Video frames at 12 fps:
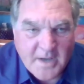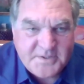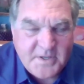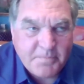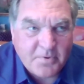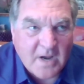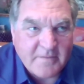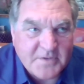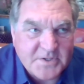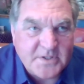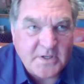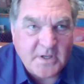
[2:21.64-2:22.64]
see
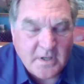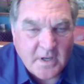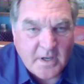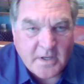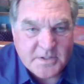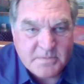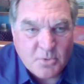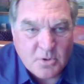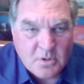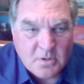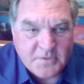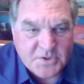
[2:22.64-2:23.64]
privacy as
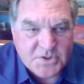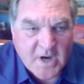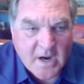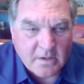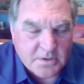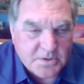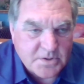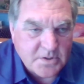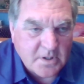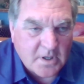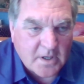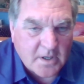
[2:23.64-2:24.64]
more of a challenge.
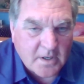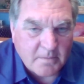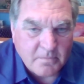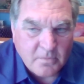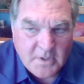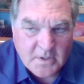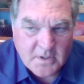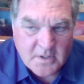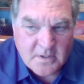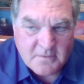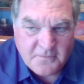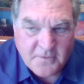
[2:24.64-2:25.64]
We
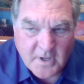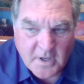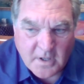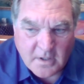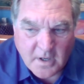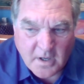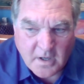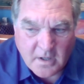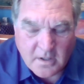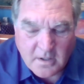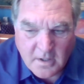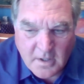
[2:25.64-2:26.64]
live
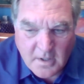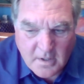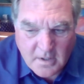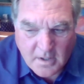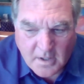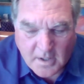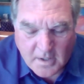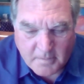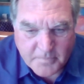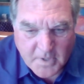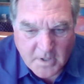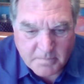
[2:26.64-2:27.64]
in
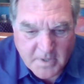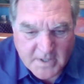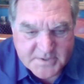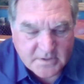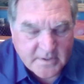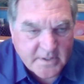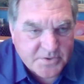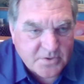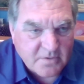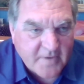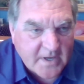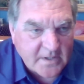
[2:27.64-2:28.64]
basically a
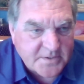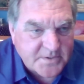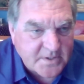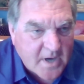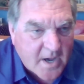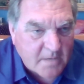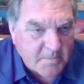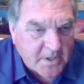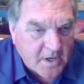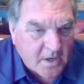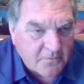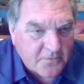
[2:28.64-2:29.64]
surveillance economy
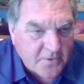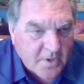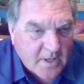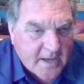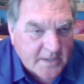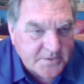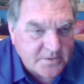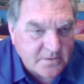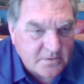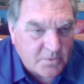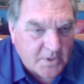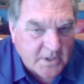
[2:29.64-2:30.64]
now. For the last
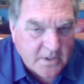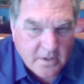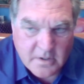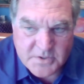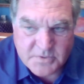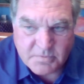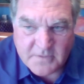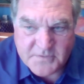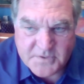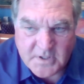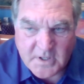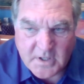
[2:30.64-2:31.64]
20 years, we've
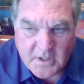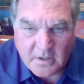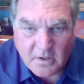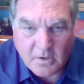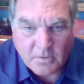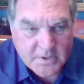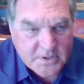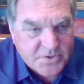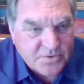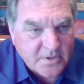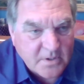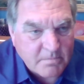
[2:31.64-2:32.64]
seen a whole
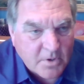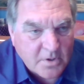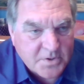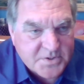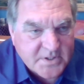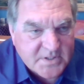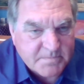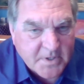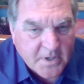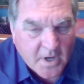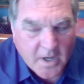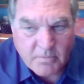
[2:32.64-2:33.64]
industry emerge that's
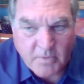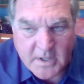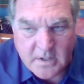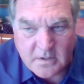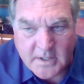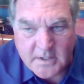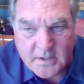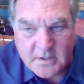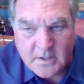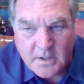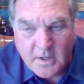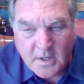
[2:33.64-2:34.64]
been unregulated,
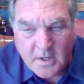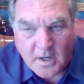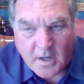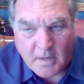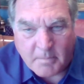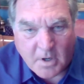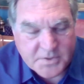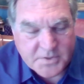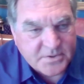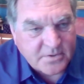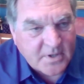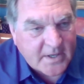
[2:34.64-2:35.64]

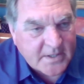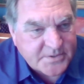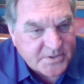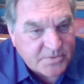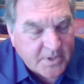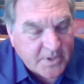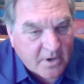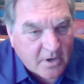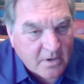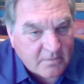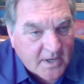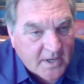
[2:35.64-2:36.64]
also has a
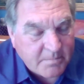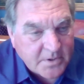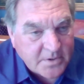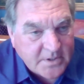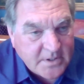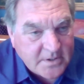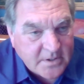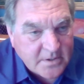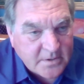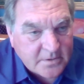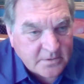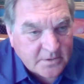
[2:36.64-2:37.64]
sweetheart liability
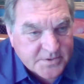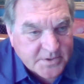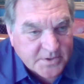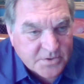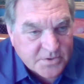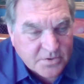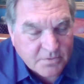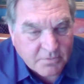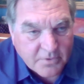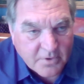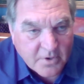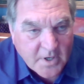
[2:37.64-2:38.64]
deal under Section
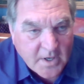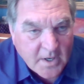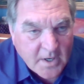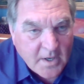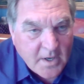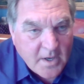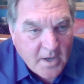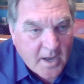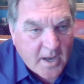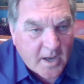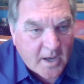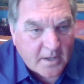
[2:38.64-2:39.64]
230.
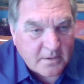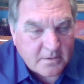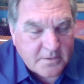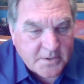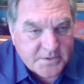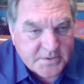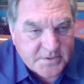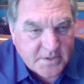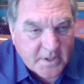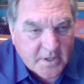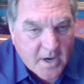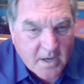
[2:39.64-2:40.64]
And this is an
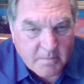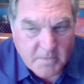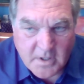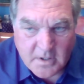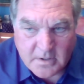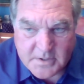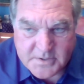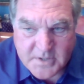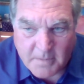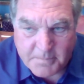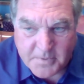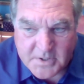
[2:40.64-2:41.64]
economy, and these
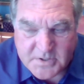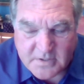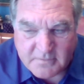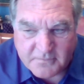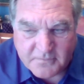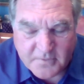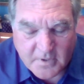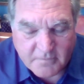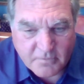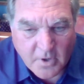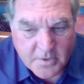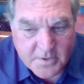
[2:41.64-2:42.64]
companies have
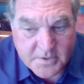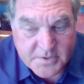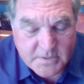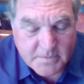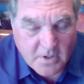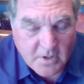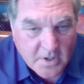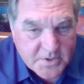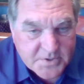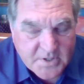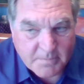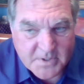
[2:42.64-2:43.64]
grown into some of the
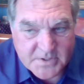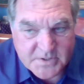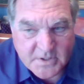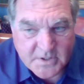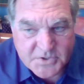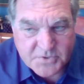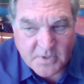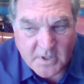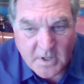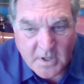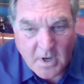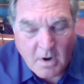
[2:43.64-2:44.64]
largest companies in
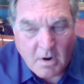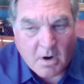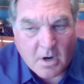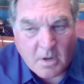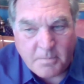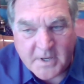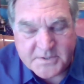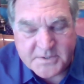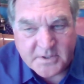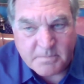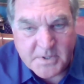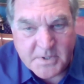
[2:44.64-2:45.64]
history, all based
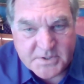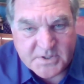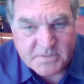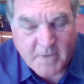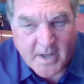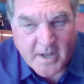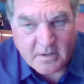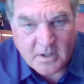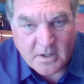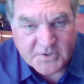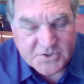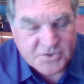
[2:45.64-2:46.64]
on the business model
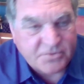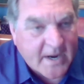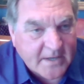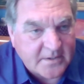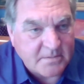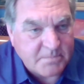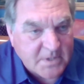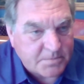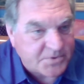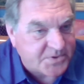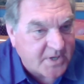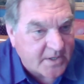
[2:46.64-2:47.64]
of extracting
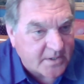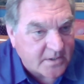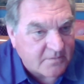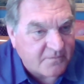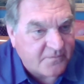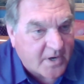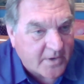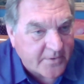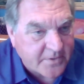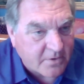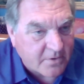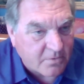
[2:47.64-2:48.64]
people's data and following